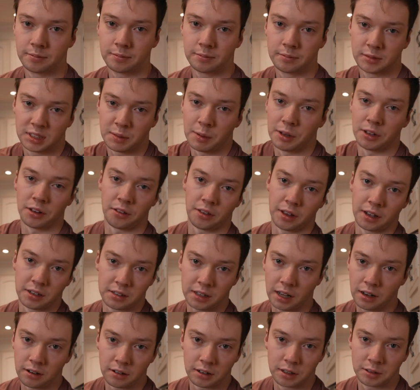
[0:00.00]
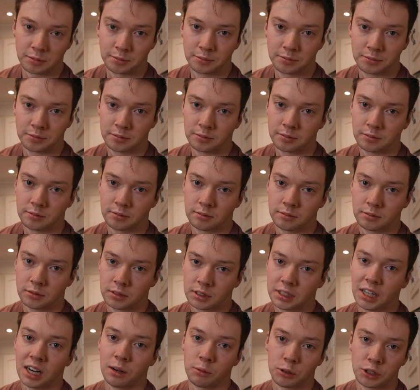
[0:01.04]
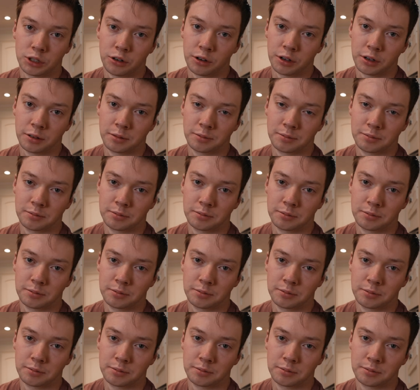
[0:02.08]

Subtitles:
some other things, I don't know. Sarah will show you.